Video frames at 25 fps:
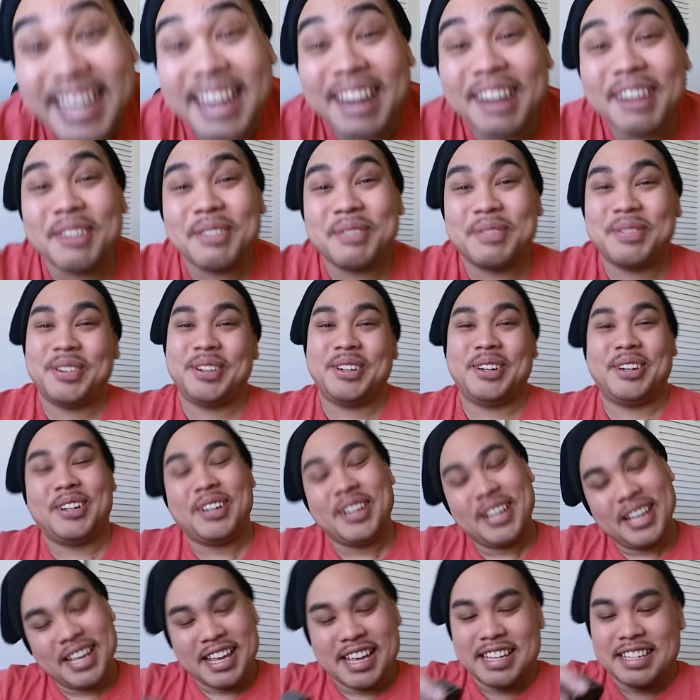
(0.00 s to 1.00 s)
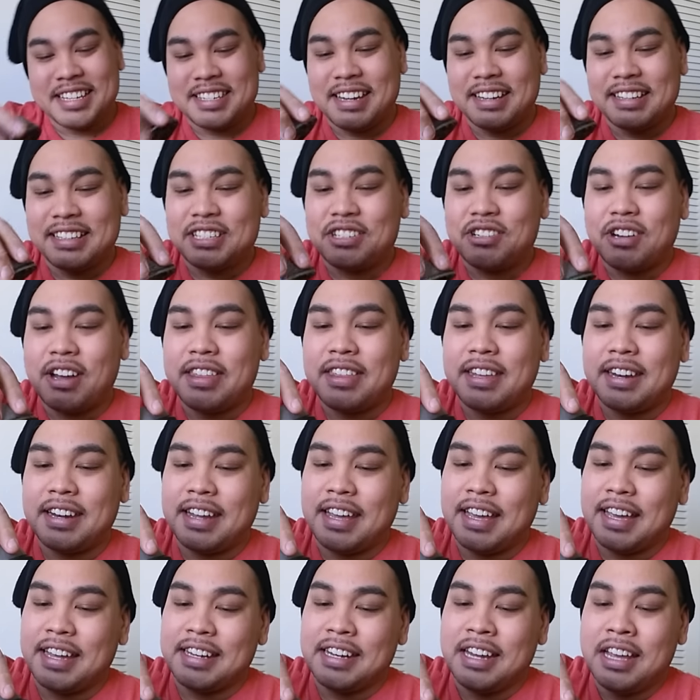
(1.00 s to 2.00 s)
terrible. So let's try that
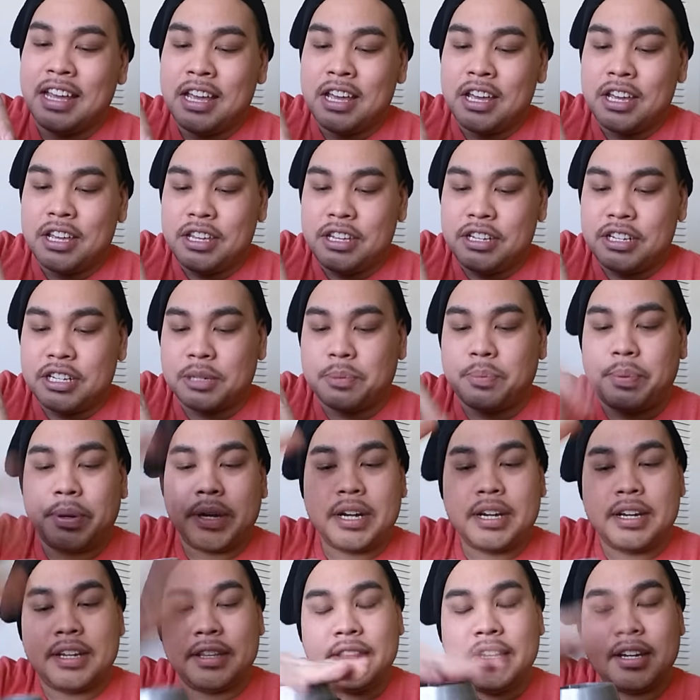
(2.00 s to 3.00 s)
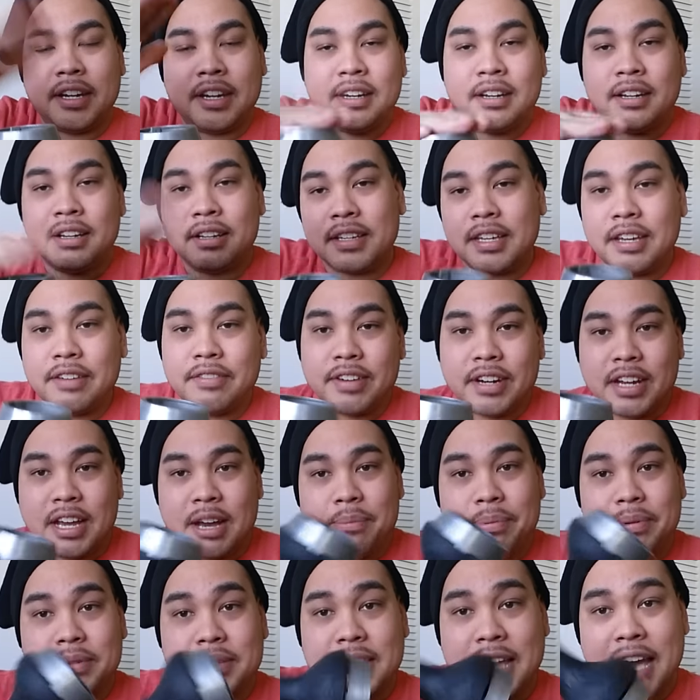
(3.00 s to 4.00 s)
again. You just put it in there, give it a
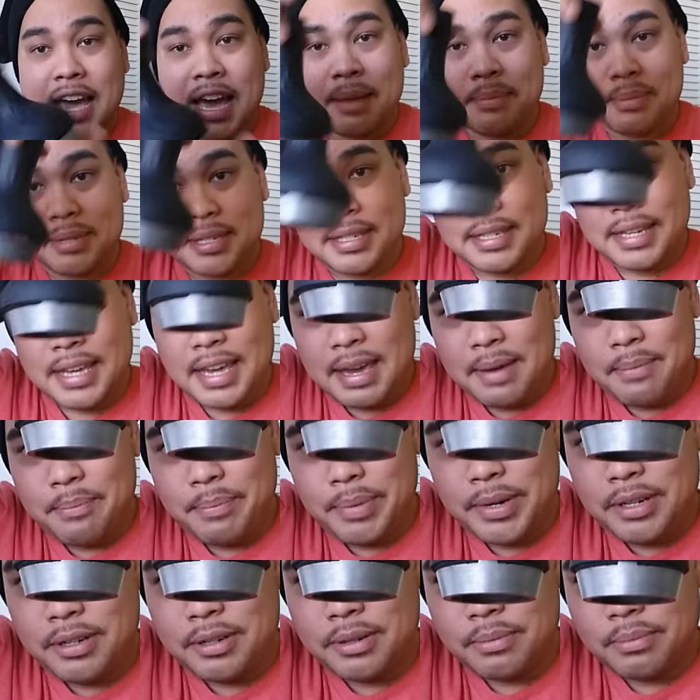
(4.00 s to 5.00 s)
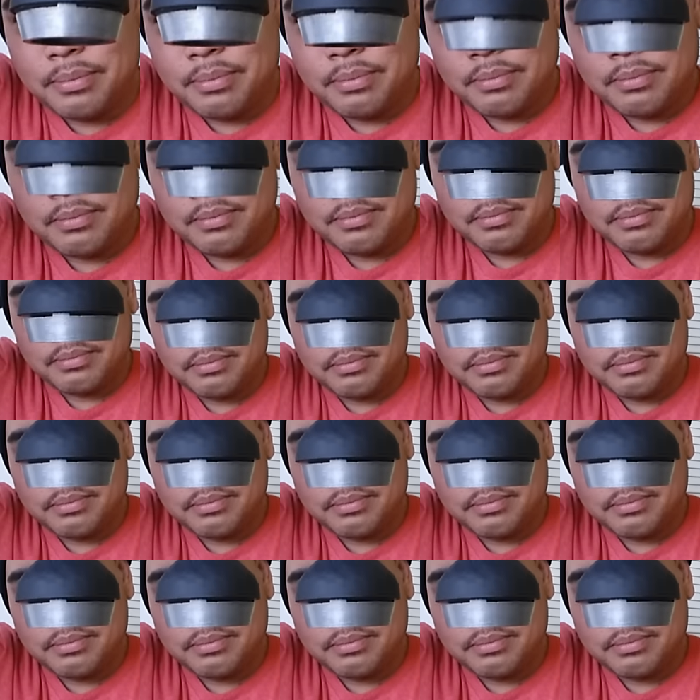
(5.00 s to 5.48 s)
couple taps, and boom.